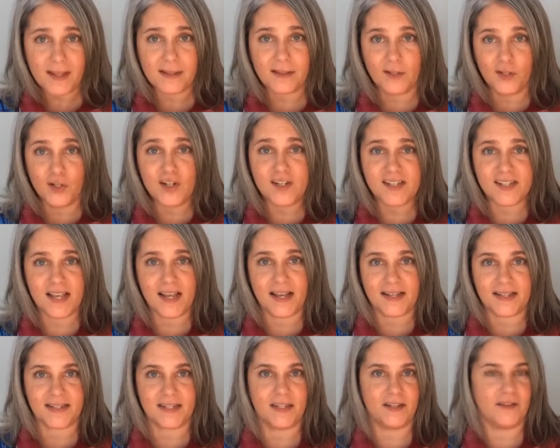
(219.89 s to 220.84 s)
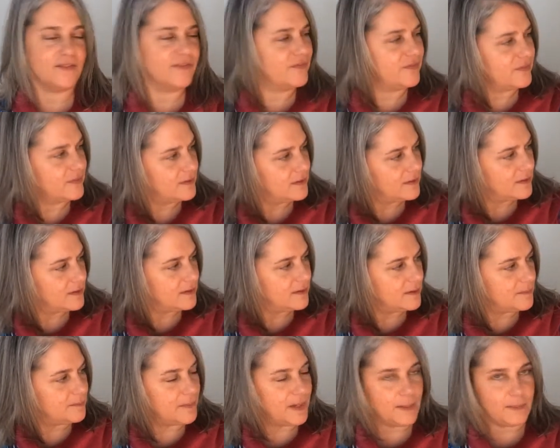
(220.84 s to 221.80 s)
looks as if
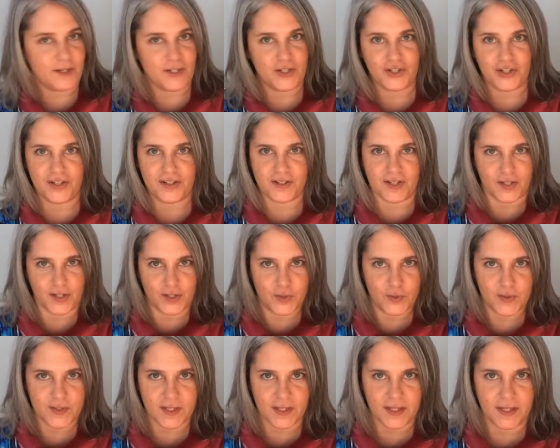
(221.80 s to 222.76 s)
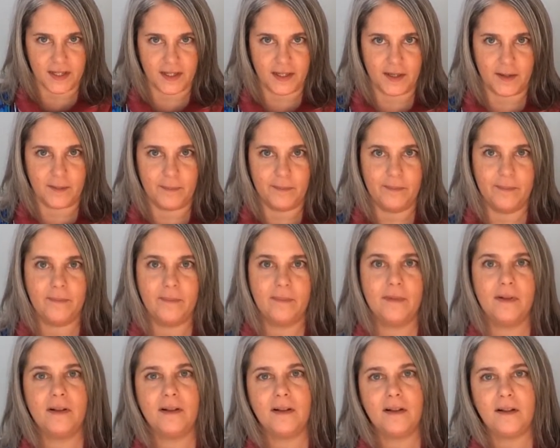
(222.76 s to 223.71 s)
maybe she's accusing him,
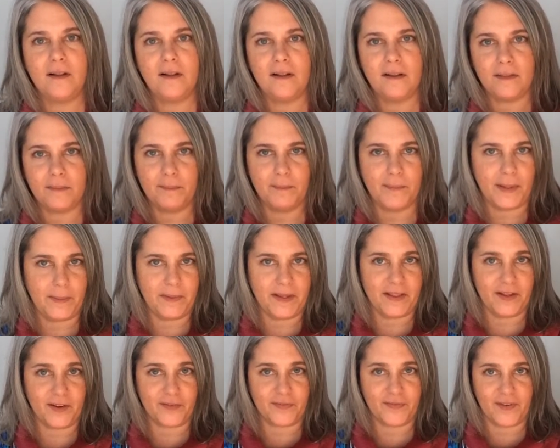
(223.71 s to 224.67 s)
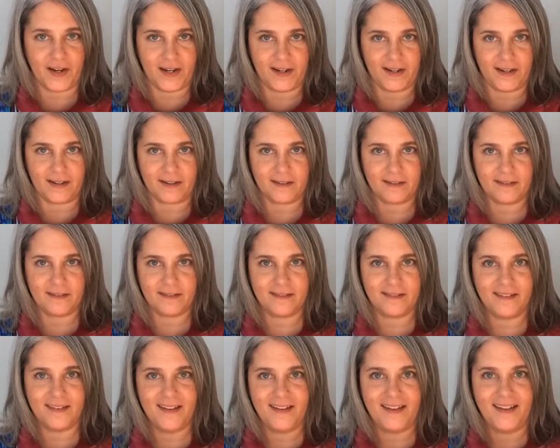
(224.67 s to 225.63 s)
maybe they're fighting.
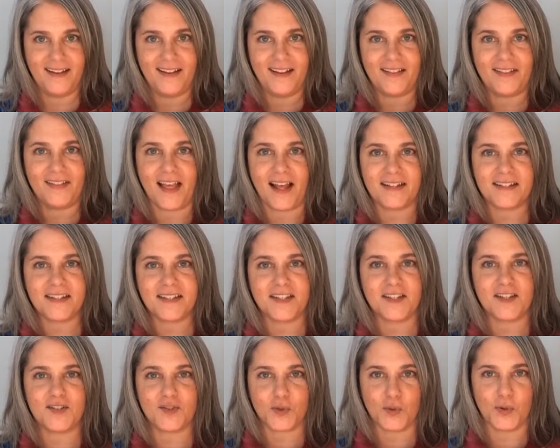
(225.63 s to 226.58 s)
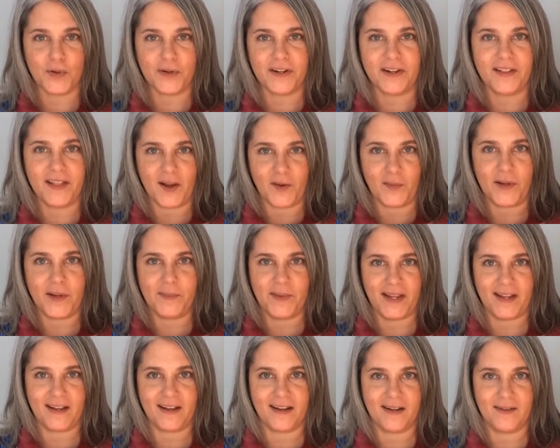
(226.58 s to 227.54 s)
That's the story that we
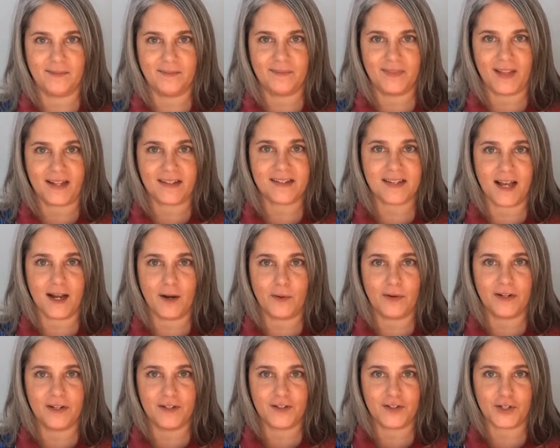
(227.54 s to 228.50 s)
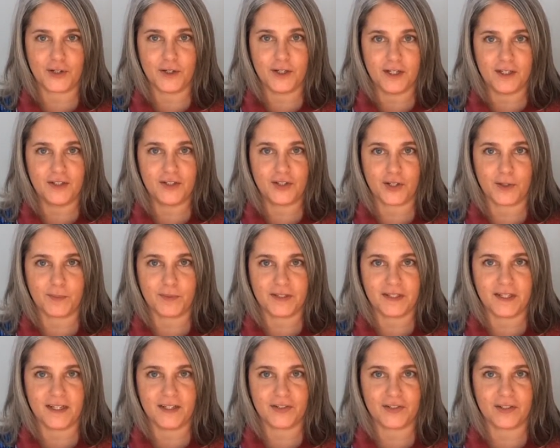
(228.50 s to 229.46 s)
make up. That's our
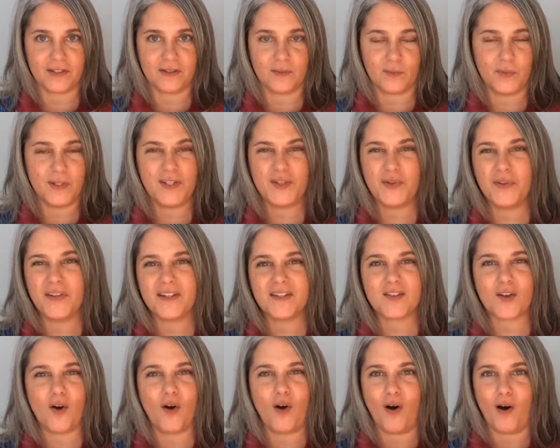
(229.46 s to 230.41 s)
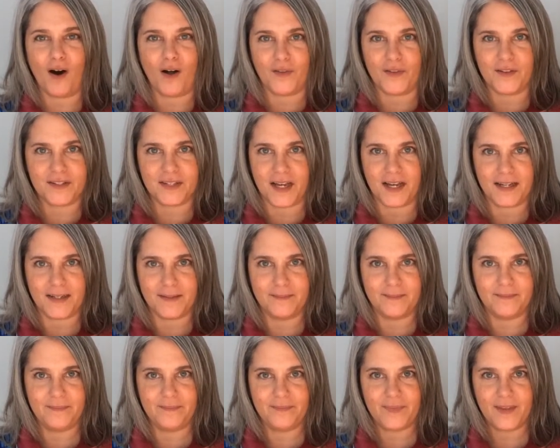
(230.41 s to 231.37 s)
interpretation. We do this all the time.
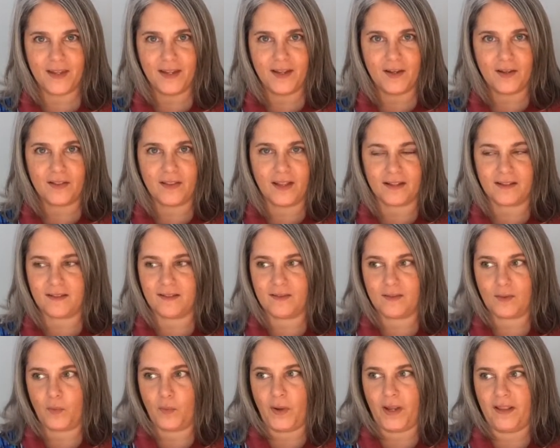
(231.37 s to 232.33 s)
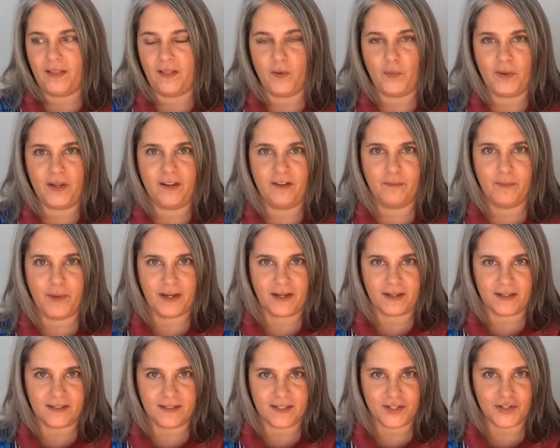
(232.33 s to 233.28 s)
That's the way that we have been
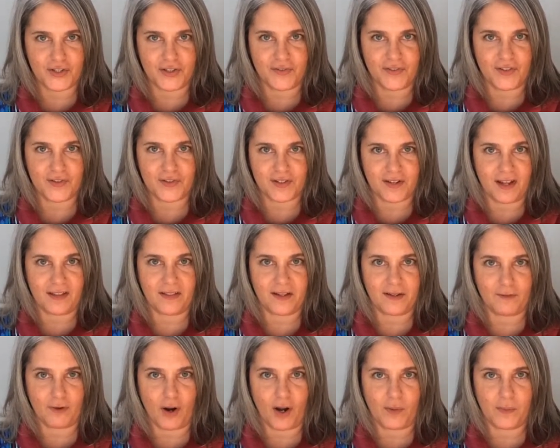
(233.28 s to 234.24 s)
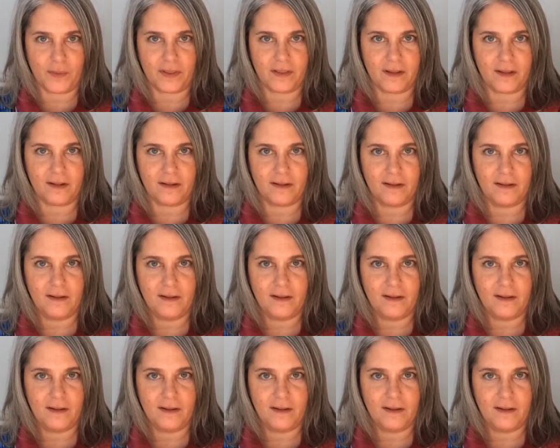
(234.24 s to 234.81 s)
conditioned. There's nothing wrong with it.